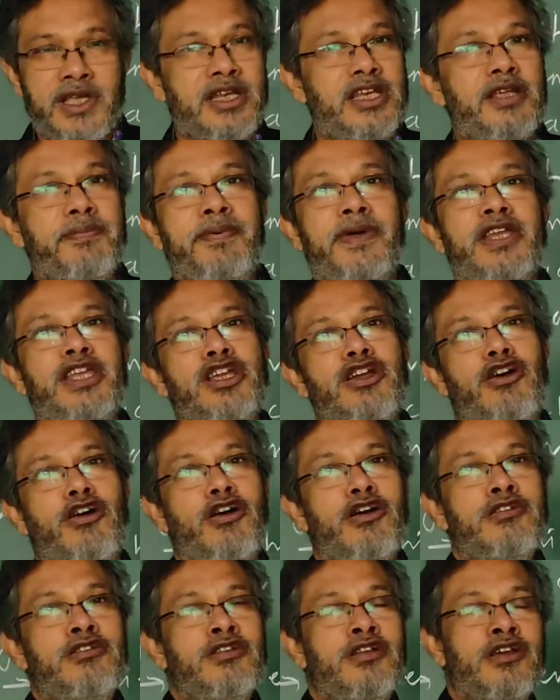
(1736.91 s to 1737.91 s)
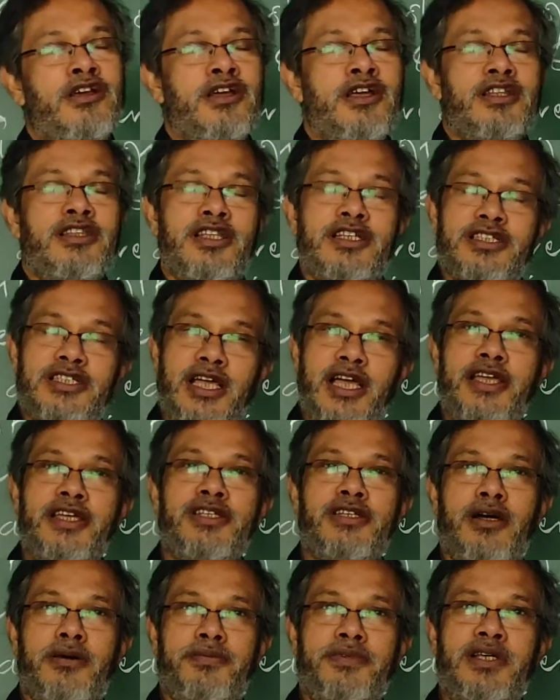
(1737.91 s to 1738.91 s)
depending on the
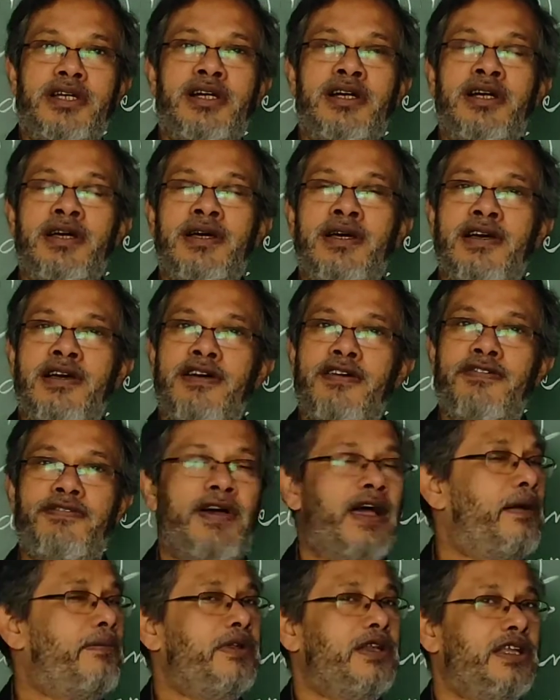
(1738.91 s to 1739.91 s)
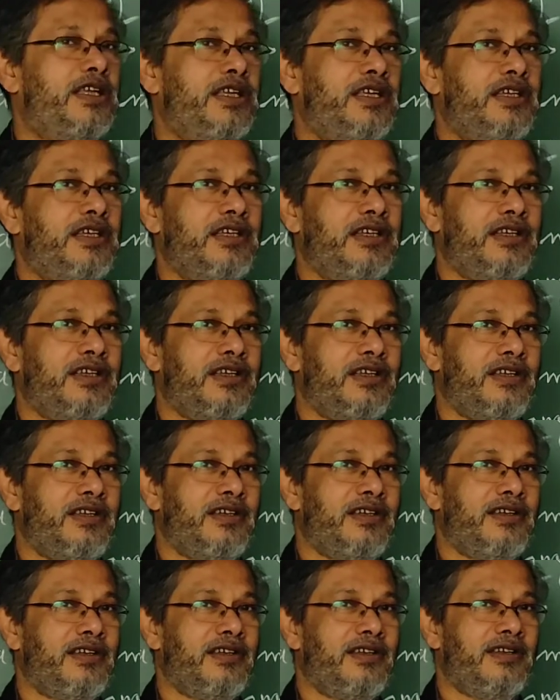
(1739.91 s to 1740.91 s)
size of the family.
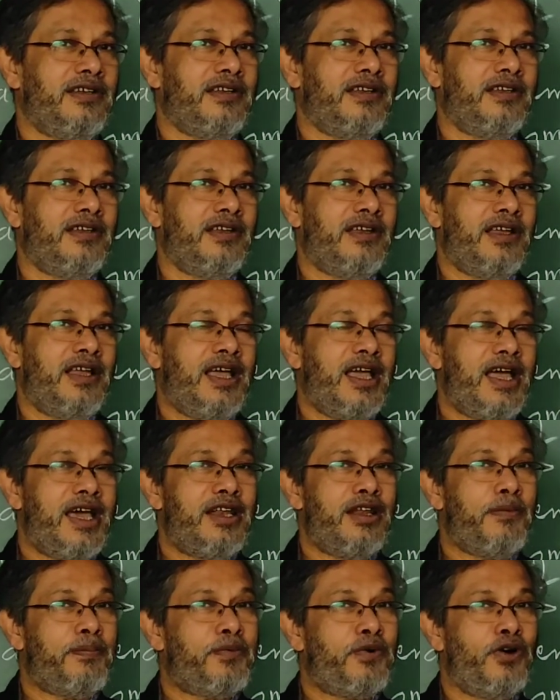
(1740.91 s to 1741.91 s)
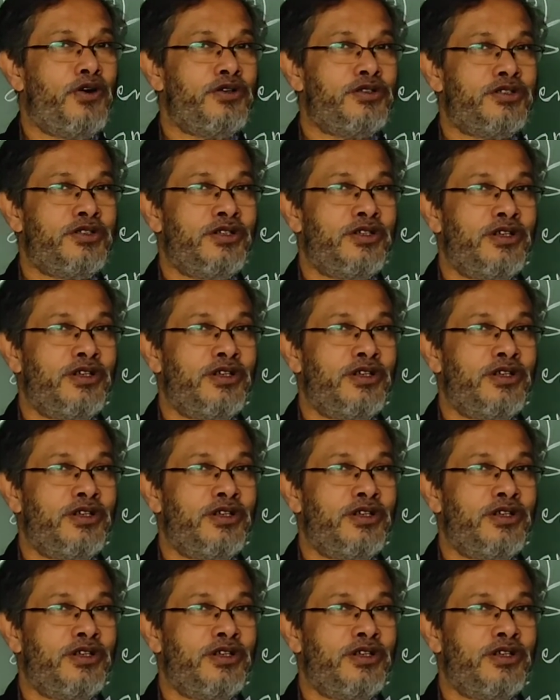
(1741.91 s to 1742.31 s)
And of course,